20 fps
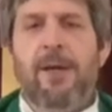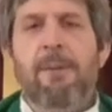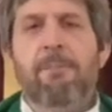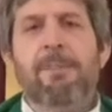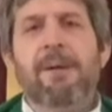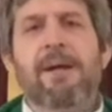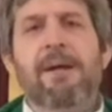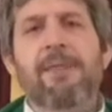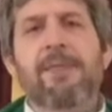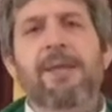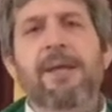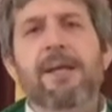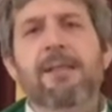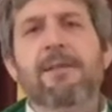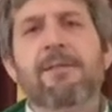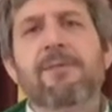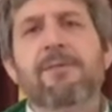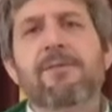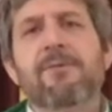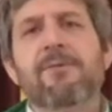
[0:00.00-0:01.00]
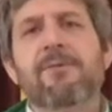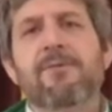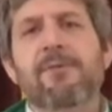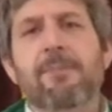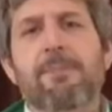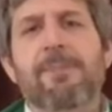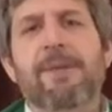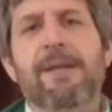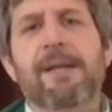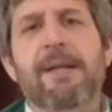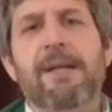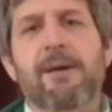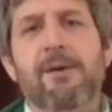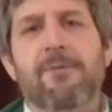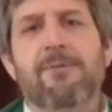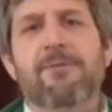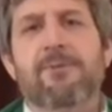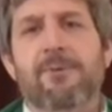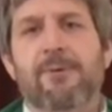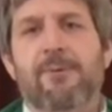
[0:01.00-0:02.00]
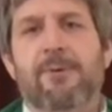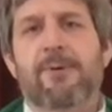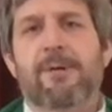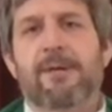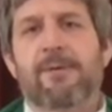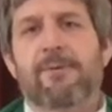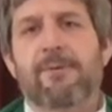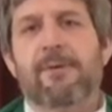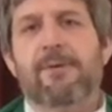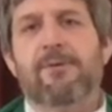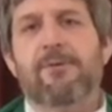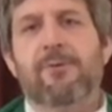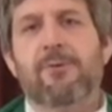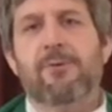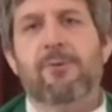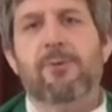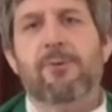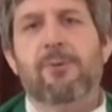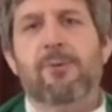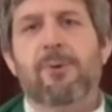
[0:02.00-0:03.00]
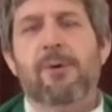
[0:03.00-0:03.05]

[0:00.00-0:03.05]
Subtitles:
But I think that there's something else going on too.